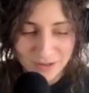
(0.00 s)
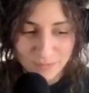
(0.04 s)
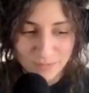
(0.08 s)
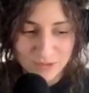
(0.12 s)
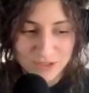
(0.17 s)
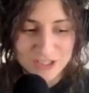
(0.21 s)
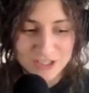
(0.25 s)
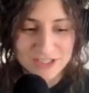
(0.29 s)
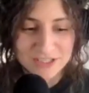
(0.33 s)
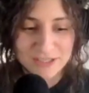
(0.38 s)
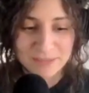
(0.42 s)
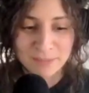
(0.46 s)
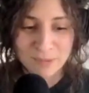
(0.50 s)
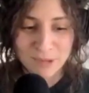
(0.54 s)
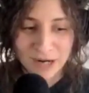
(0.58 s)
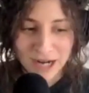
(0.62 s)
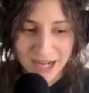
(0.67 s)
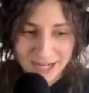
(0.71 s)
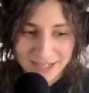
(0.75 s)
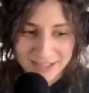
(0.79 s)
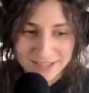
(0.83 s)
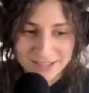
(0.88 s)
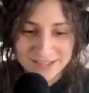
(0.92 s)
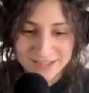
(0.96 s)
which is the
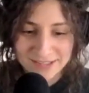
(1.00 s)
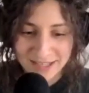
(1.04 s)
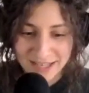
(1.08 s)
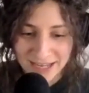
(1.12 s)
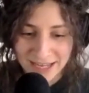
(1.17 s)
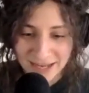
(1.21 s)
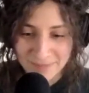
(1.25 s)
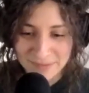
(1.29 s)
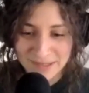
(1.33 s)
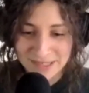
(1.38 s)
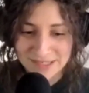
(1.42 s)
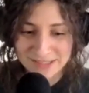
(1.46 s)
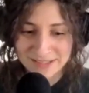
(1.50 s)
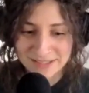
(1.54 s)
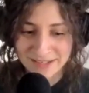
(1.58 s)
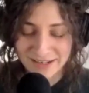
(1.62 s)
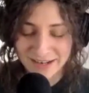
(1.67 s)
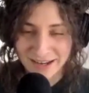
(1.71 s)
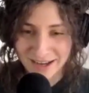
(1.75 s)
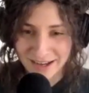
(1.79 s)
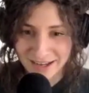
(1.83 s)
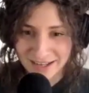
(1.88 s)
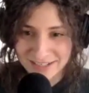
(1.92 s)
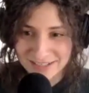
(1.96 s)
practice lab is
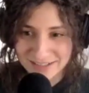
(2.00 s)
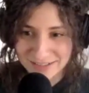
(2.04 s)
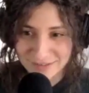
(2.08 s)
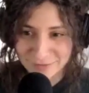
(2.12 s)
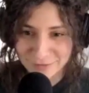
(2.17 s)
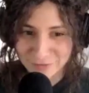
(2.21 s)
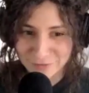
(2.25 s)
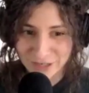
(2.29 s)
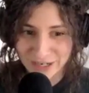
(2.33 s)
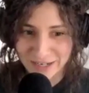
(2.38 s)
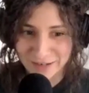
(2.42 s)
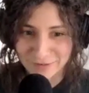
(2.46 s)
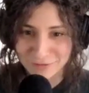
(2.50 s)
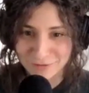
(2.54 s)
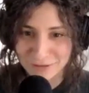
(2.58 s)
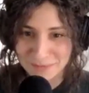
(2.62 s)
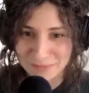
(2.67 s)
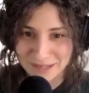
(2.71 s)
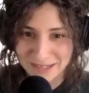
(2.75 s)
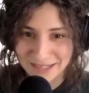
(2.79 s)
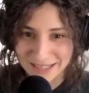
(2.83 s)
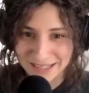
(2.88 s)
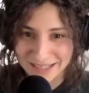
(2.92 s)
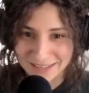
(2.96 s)
not for
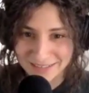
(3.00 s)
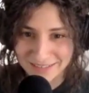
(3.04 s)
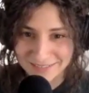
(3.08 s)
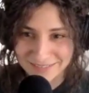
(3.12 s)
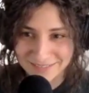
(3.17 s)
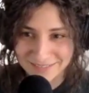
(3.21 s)
everybody.